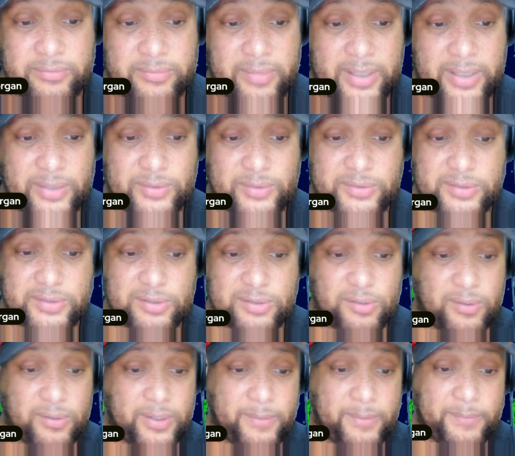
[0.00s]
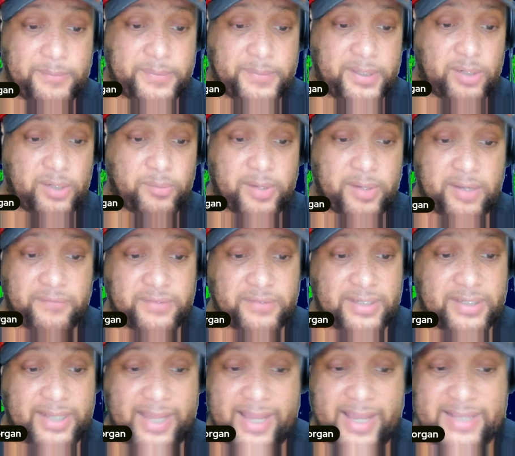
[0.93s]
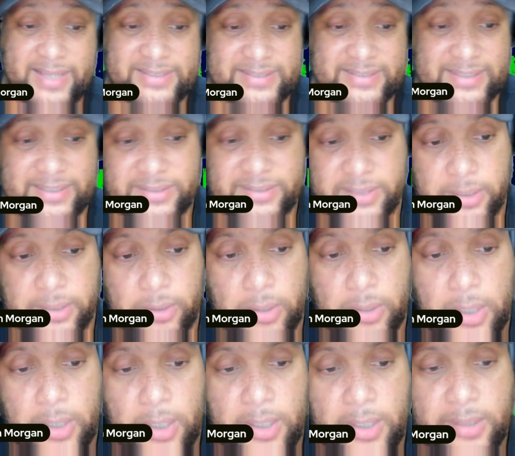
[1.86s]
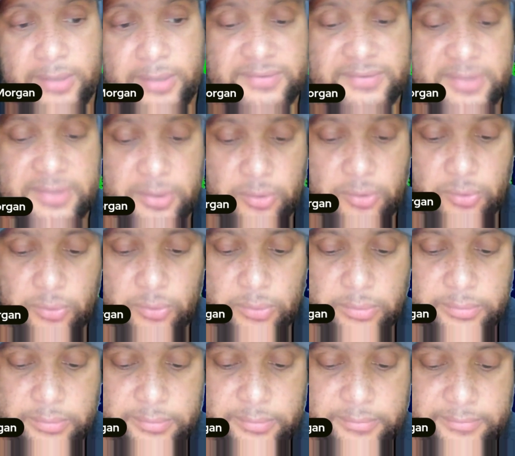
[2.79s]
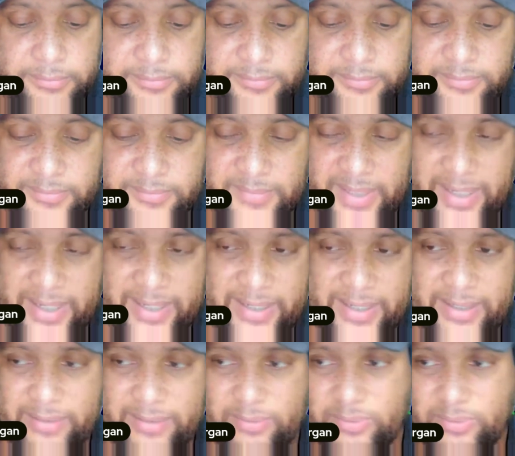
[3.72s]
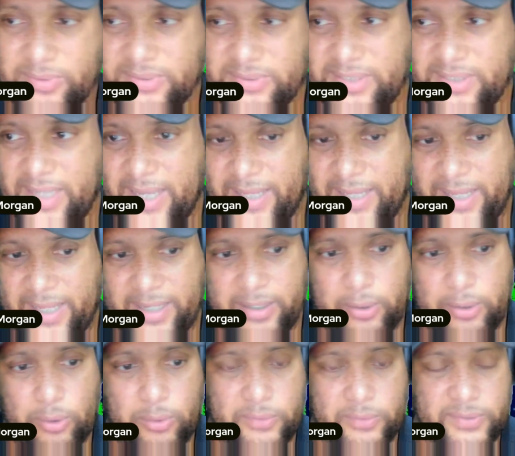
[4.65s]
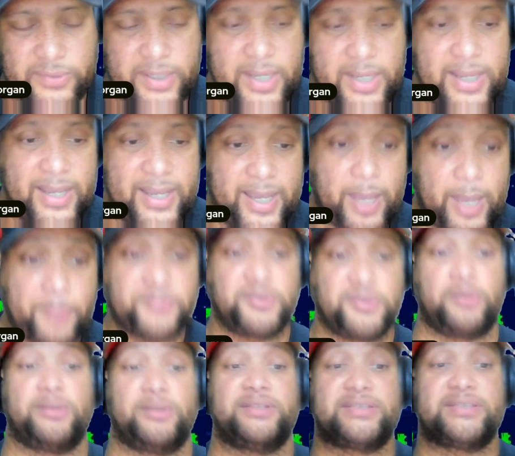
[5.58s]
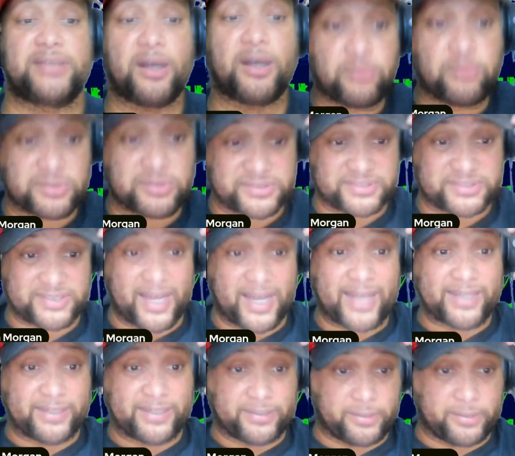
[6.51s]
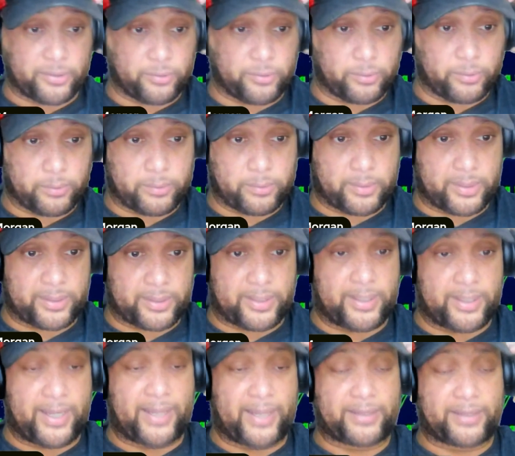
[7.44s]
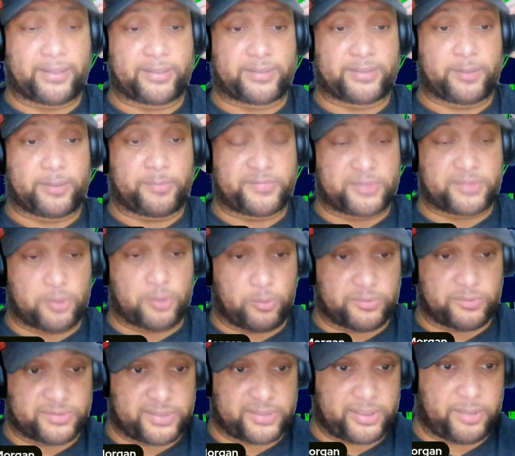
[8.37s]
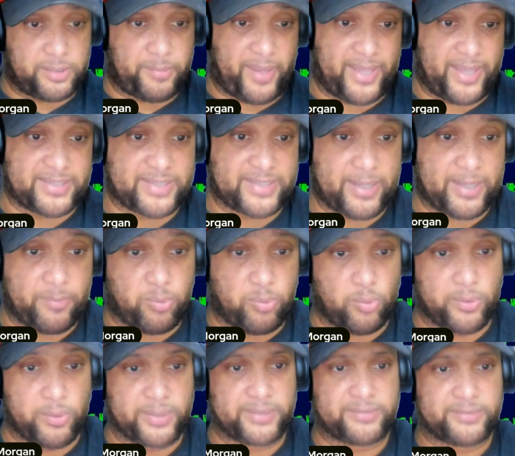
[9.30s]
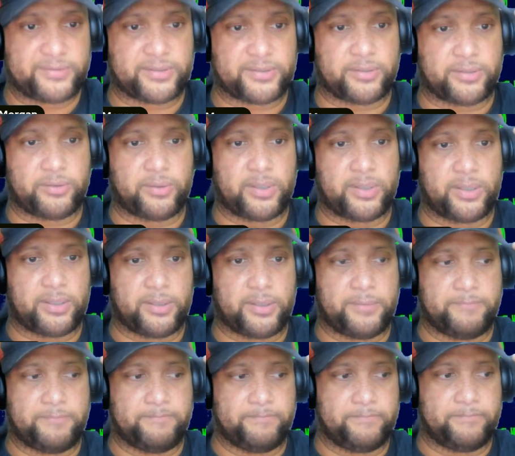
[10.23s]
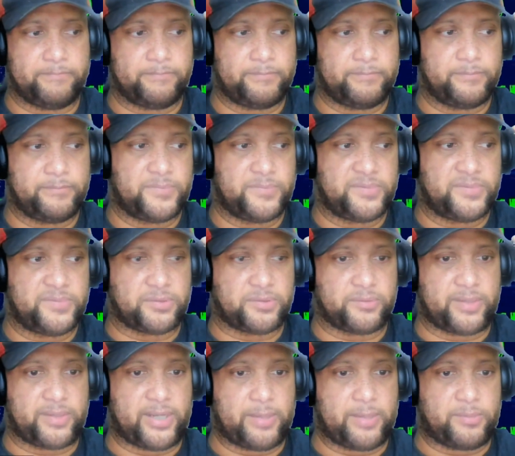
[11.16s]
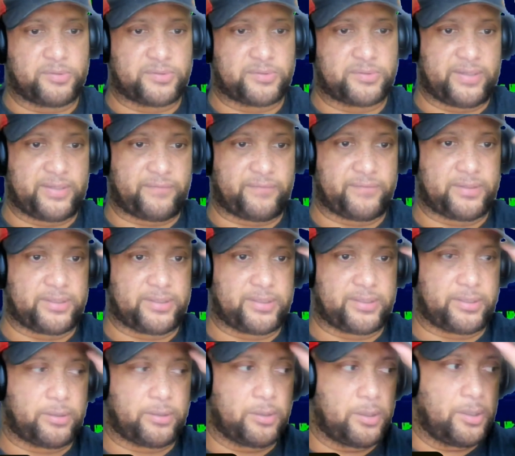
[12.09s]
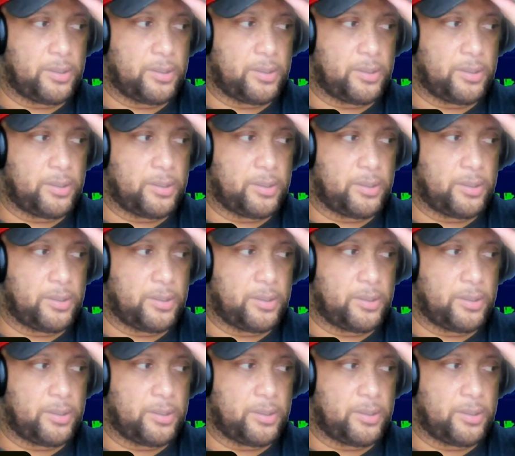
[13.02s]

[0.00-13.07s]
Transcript: I know she's going to be around for the last season. So, yeah, we'll see how that goes. episode itself was solid, though. I, I, thought the episode was good past that point. So, um, mm-hmm. so yeah, most definitely.